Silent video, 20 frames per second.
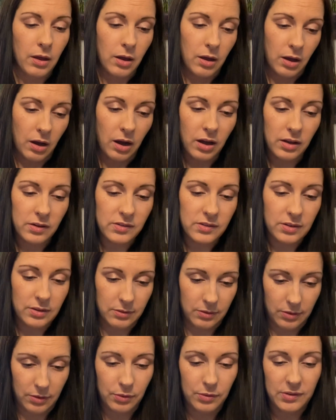Ask
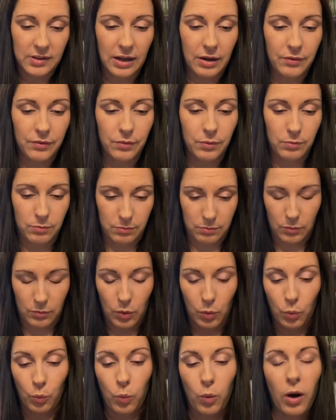yourself,
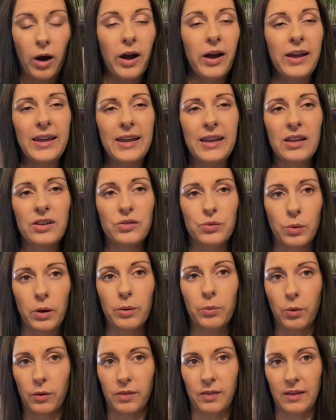why do I
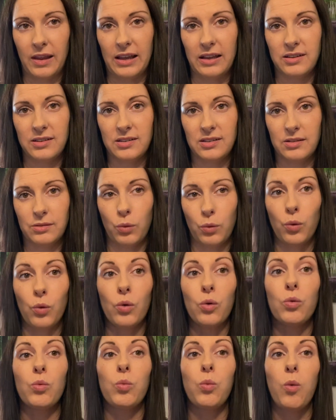want this?
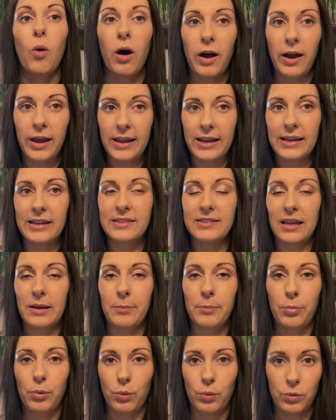Or why is it
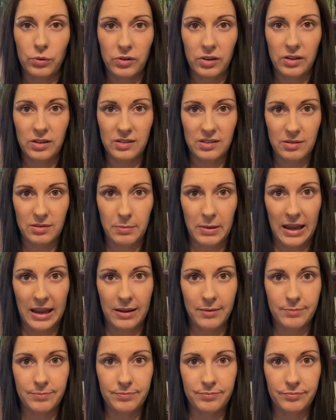important to
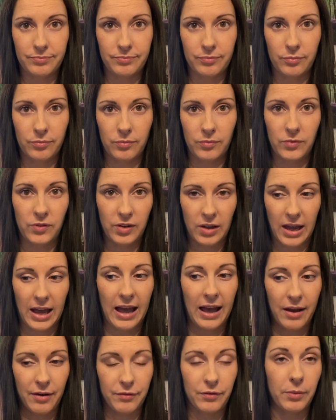me to
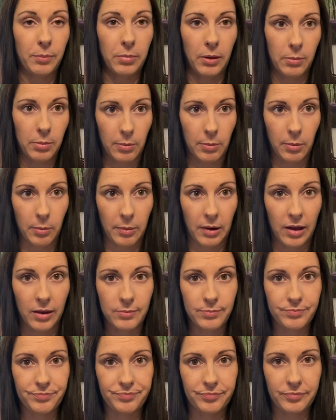have blah, blah, blah, blah,
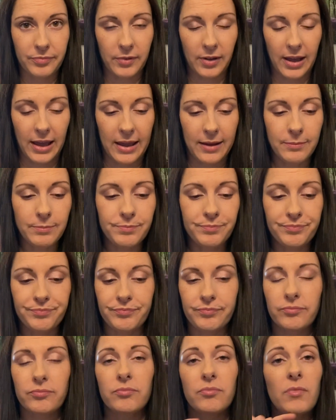okay?
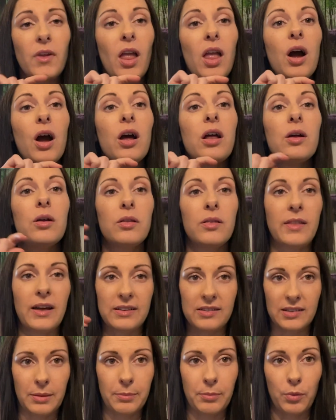
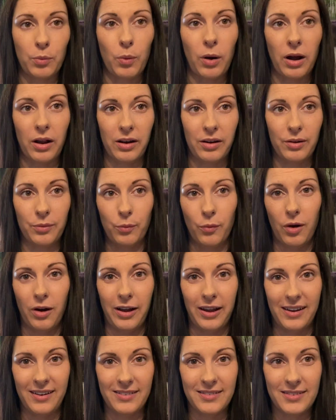That's number 1,
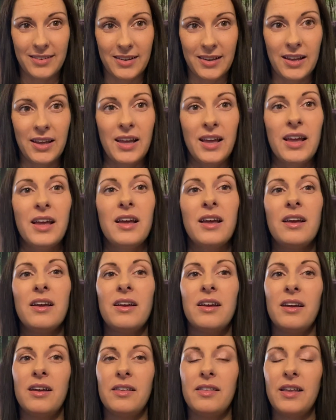why.
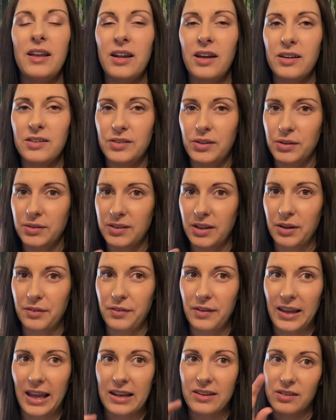Then ask yourself
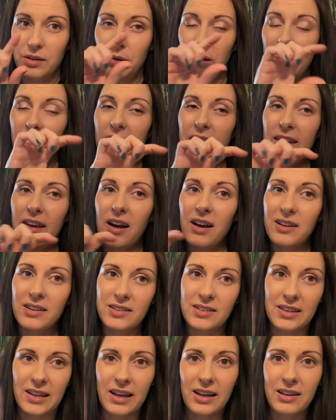again. So you get the
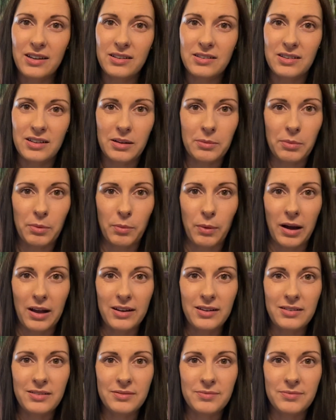answer to number 1.